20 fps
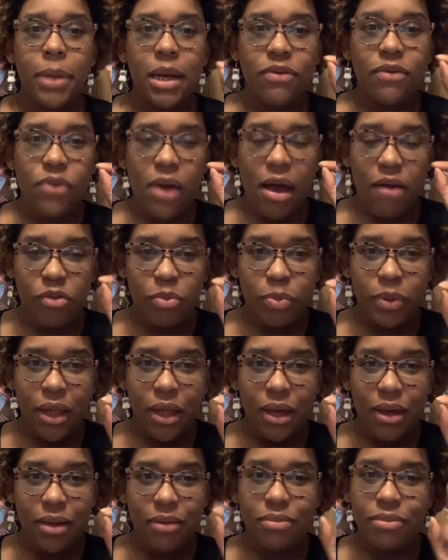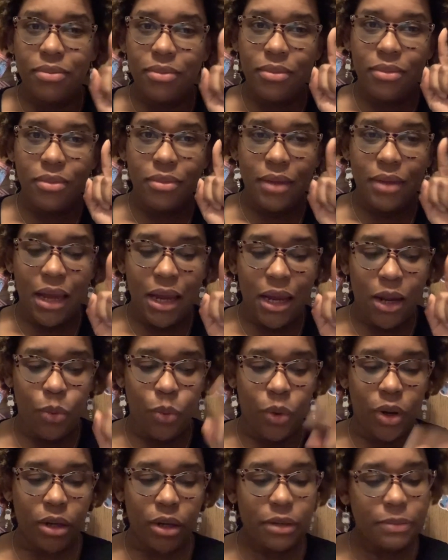if you have a plan, it can
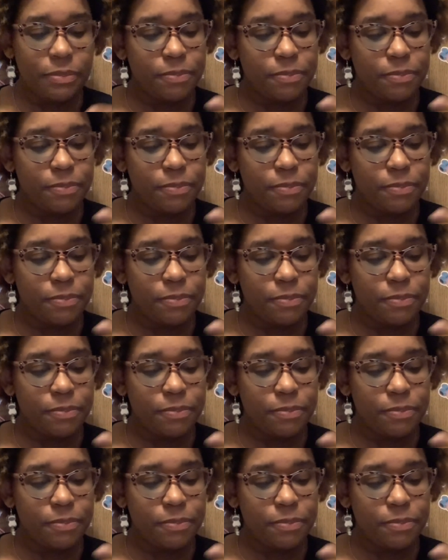work.